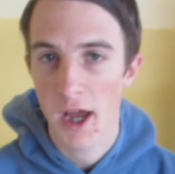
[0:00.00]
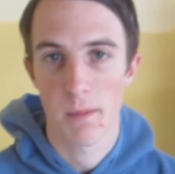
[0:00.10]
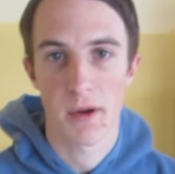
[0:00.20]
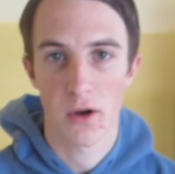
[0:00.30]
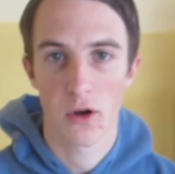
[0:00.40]

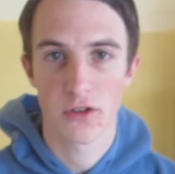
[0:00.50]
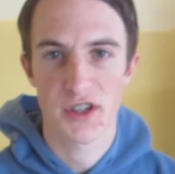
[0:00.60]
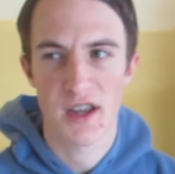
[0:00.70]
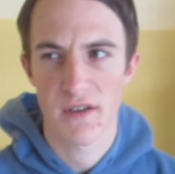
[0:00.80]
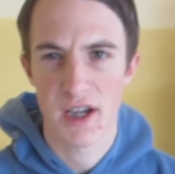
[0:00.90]
But on
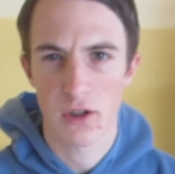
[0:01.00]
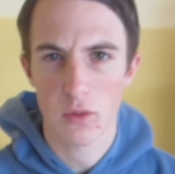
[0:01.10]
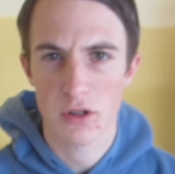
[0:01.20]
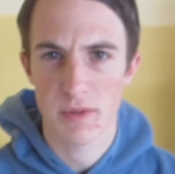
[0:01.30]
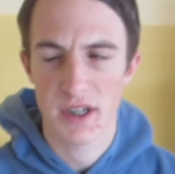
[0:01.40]
TV, it
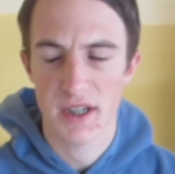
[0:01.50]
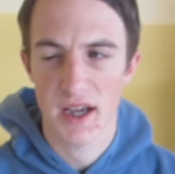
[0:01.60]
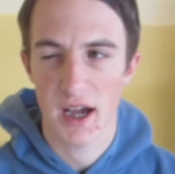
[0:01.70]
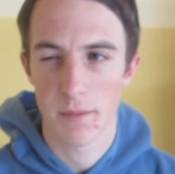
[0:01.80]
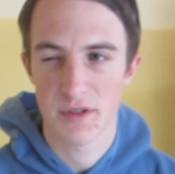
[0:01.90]
looked a bit
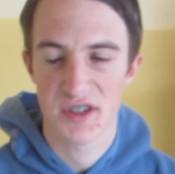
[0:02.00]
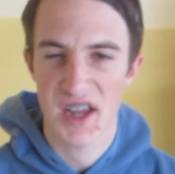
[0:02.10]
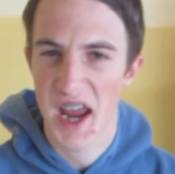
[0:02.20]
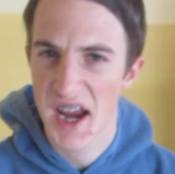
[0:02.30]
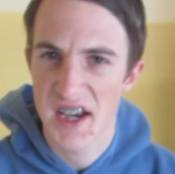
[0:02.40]

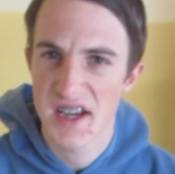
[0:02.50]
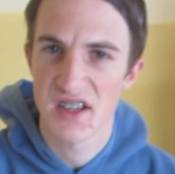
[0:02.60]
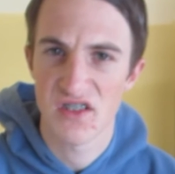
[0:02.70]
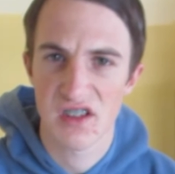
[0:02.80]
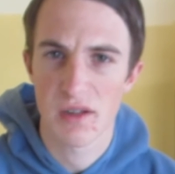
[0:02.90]
sandy
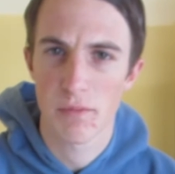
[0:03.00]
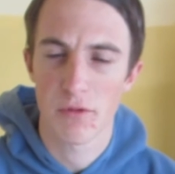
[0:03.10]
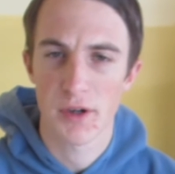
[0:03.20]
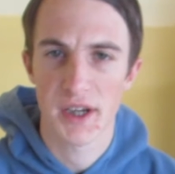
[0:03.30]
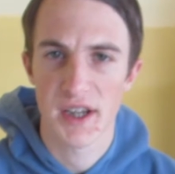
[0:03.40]
and
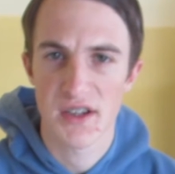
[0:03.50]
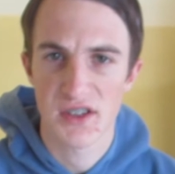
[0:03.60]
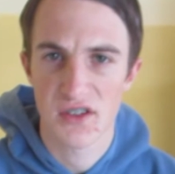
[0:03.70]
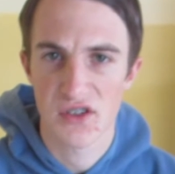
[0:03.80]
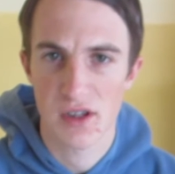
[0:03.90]
slippery and easy
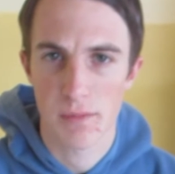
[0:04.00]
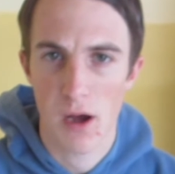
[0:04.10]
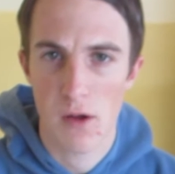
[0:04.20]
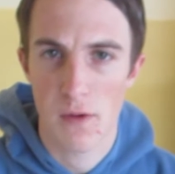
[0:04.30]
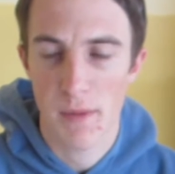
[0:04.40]
to slip over.